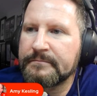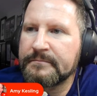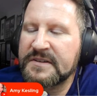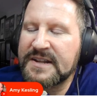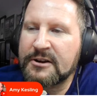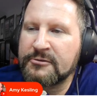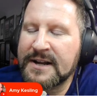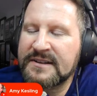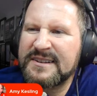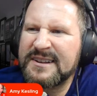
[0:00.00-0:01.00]
Is that correct?
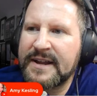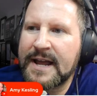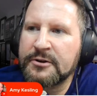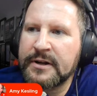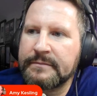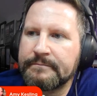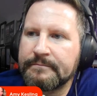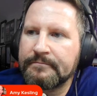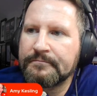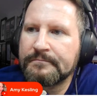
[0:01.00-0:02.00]
Does that sound accurate?
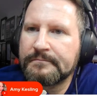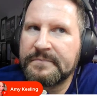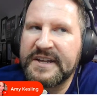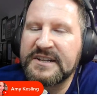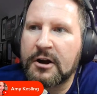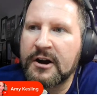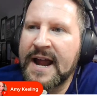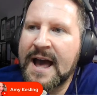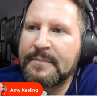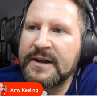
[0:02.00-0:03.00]
These are
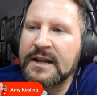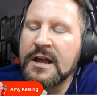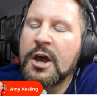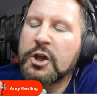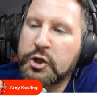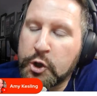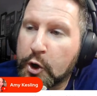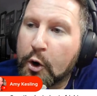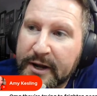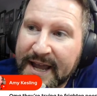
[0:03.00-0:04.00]
happening. You
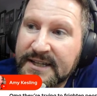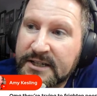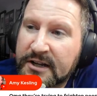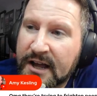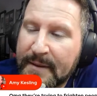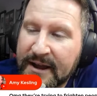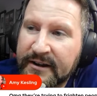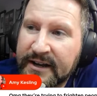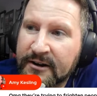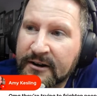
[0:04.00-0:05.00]
don't get to come in
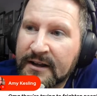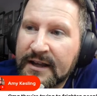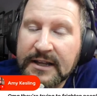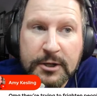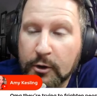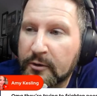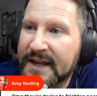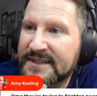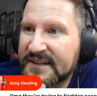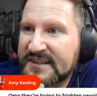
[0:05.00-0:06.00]
here. You don't
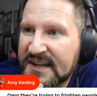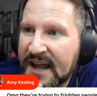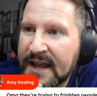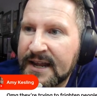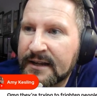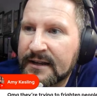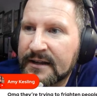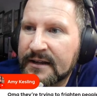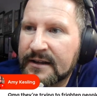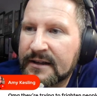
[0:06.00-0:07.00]
get to say
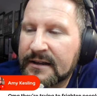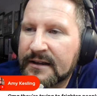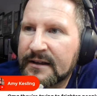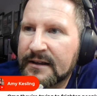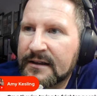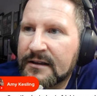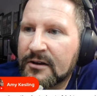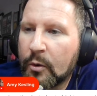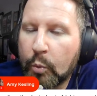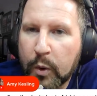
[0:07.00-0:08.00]

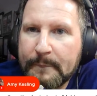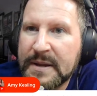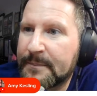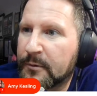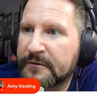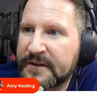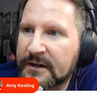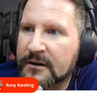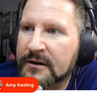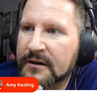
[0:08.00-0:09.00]
what people fear.